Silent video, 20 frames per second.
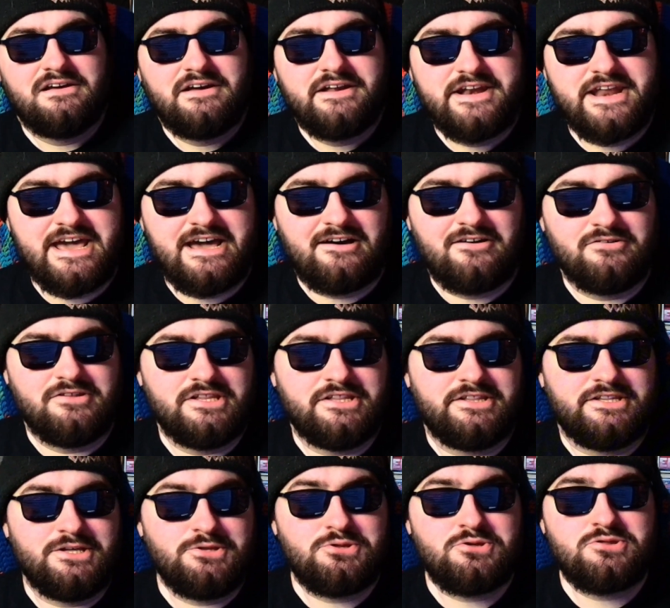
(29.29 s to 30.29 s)
Now,
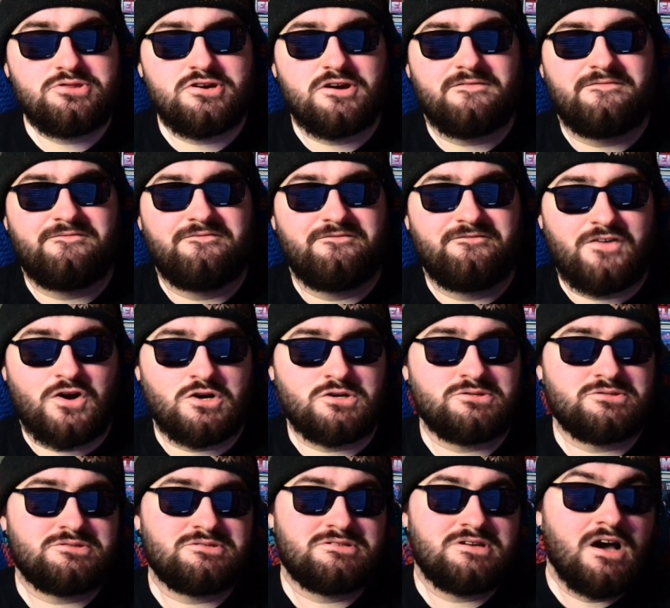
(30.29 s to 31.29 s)
this is their
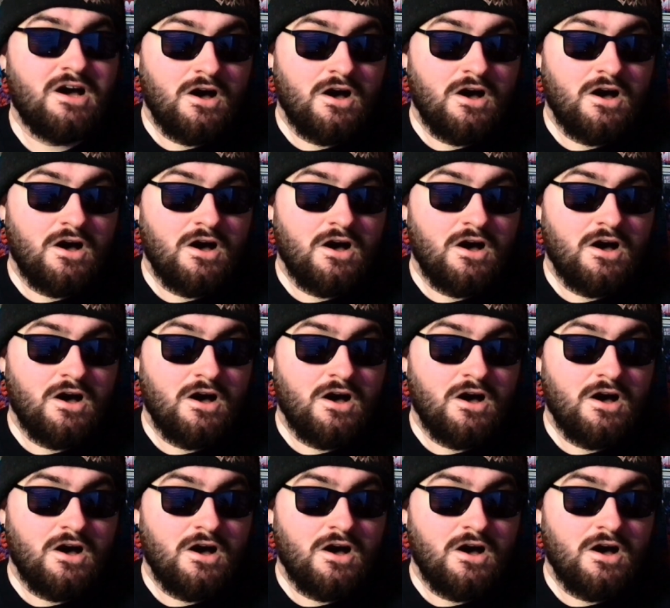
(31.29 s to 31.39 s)
first